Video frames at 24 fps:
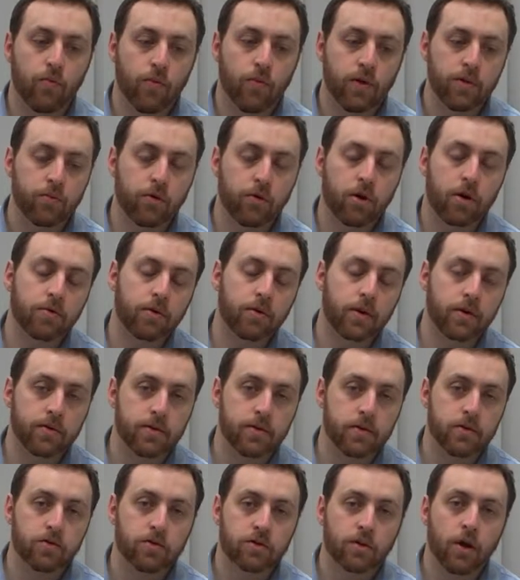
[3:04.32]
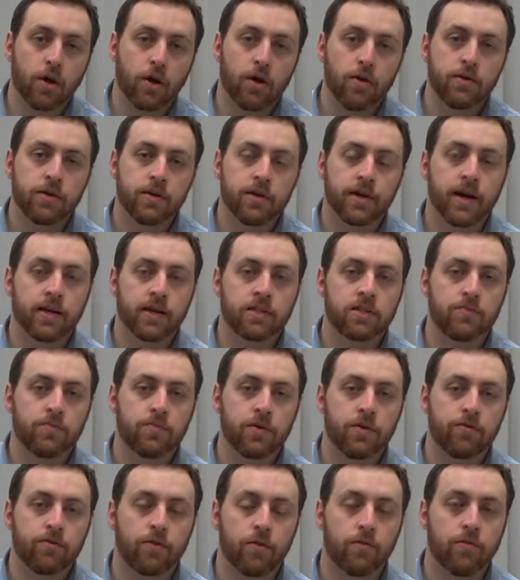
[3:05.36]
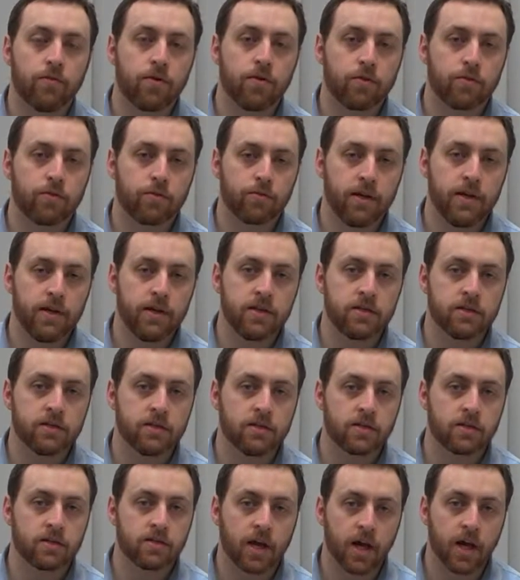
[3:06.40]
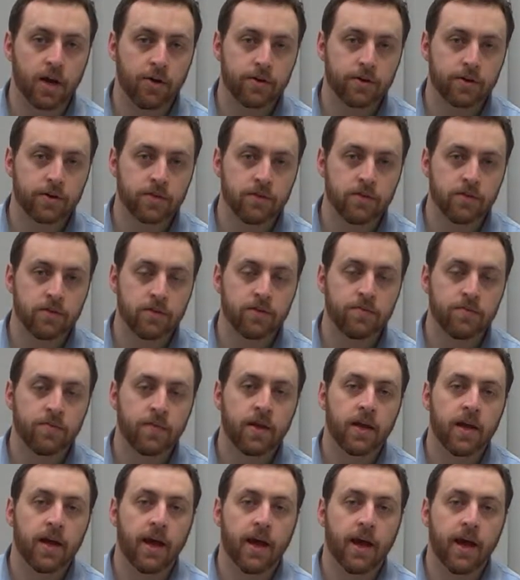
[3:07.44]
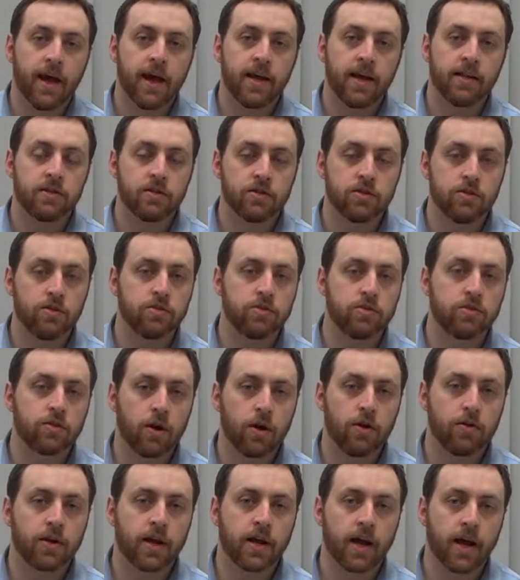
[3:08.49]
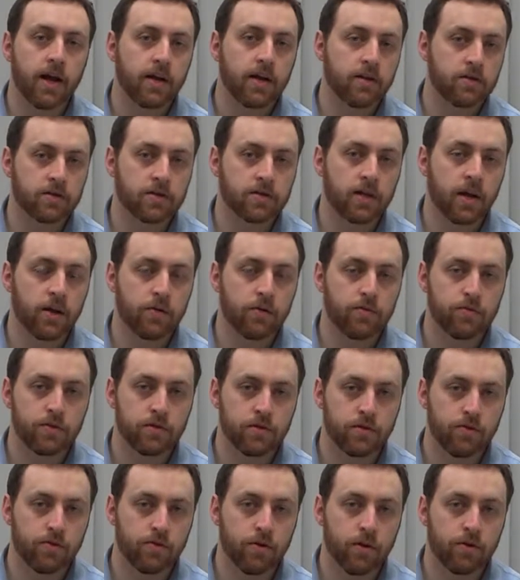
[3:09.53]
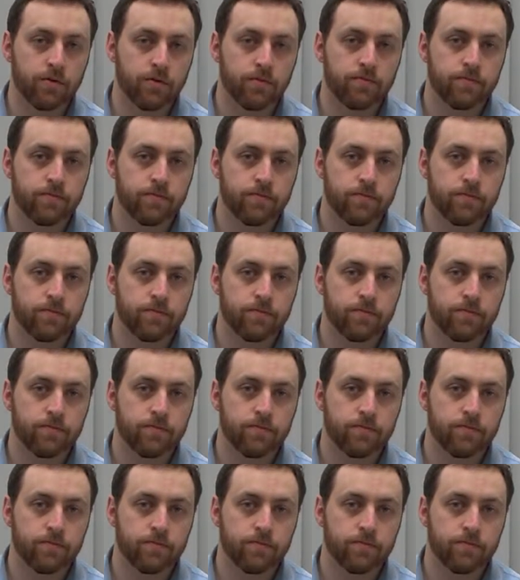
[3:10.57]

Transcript: When programming the user code, it has to be from 3 to 6 characters, and the user code can't start with 0.